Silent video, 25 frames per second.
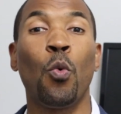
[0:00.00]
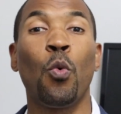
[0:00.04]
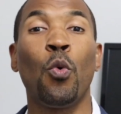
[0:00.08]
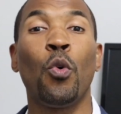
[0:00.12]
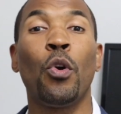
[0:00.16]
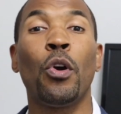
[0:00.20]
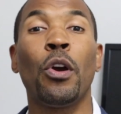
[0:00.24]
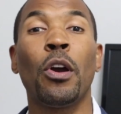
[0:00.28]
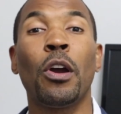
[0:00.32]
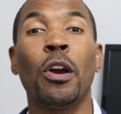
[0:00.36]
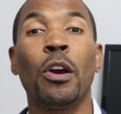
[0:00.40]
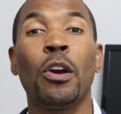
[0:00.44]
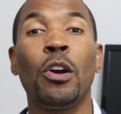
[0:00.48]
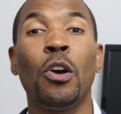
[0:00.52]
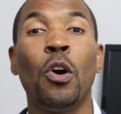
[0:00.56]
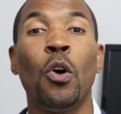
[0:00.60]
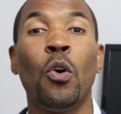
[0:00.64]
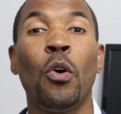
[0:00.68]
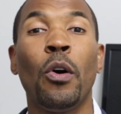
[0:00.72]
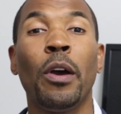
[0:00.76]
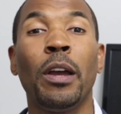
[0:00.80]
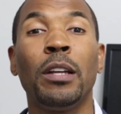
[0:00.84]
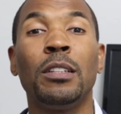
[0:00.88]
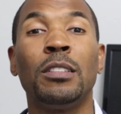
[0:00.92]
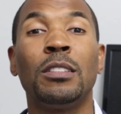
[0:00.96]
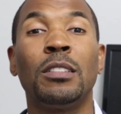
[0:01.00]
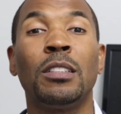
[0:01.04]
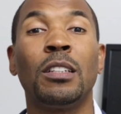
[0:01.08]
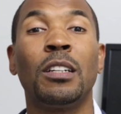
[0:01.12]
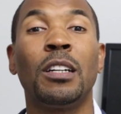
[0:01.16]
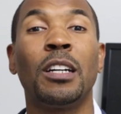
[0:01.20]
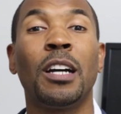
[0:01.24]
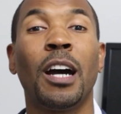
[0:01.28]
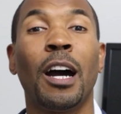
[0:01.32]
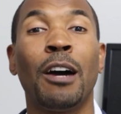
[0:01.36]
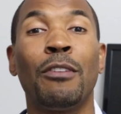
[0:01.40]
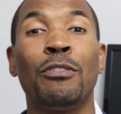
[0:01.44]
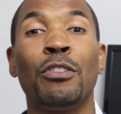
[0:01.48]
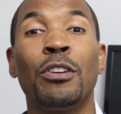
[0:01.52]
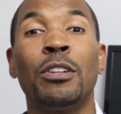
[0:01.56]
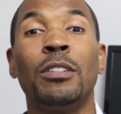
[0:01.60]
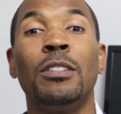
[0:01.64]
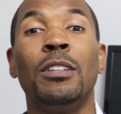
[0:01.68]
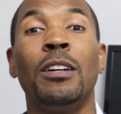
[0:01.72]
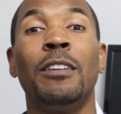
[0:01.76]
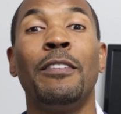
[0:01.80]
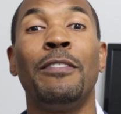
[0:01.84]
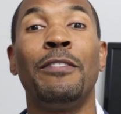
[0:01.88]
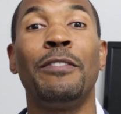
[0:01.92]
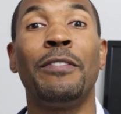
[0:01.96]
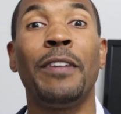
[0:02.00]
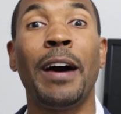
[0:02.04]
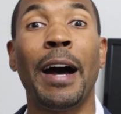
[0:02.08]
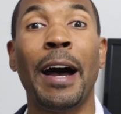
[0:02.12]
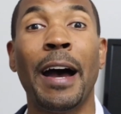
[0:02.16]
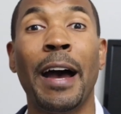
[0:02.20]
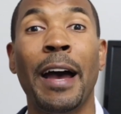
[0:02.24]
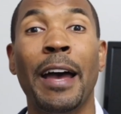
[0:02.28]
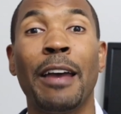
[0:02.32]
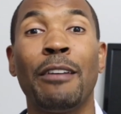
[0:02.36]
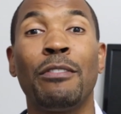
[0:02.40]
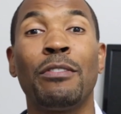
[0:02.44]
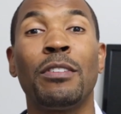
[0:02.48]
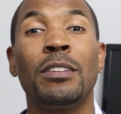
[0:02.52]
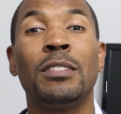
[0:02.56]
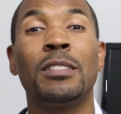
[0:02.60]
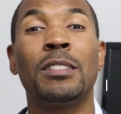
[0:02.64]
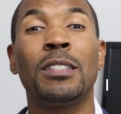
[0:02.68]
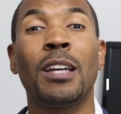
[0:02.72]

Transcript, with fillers: we're going to cover the 5